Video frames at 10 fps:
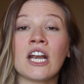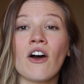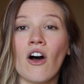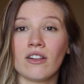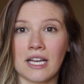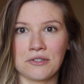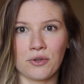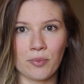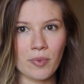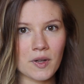an
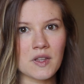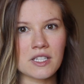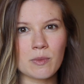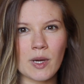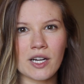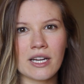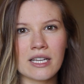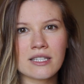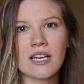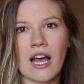all-natural birth
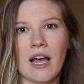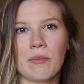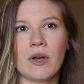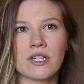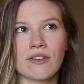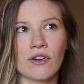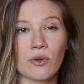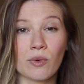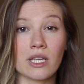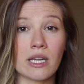experience, um,
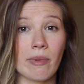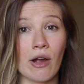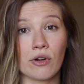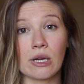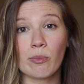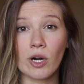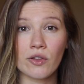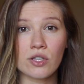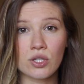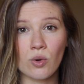different really empowering
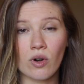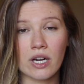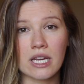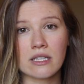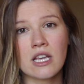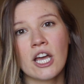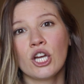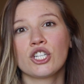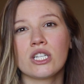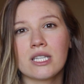birth stories.
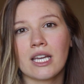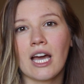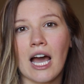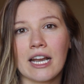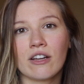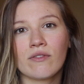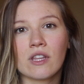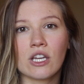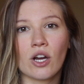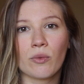She's like kind
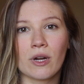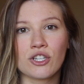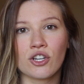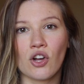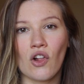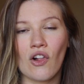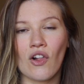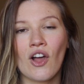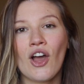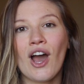of the
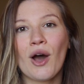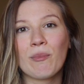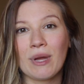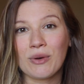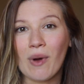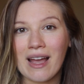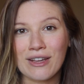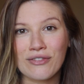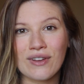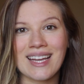original
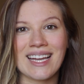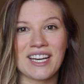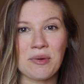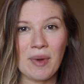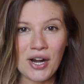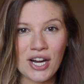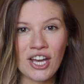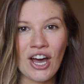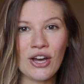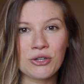midwife in
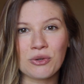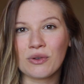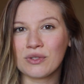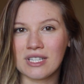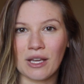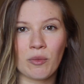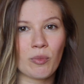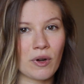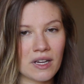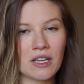America who is like
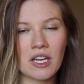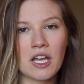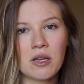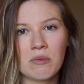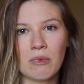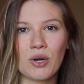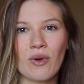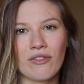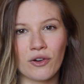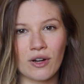bringing
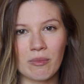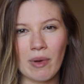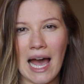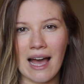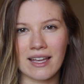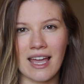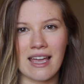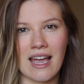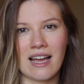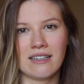midwifery back
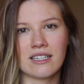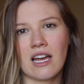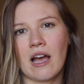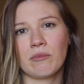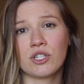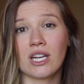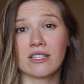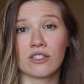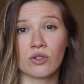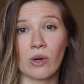and um, she
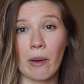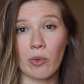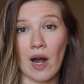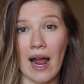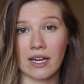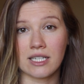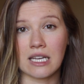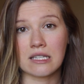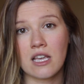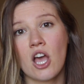has this great
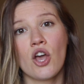practice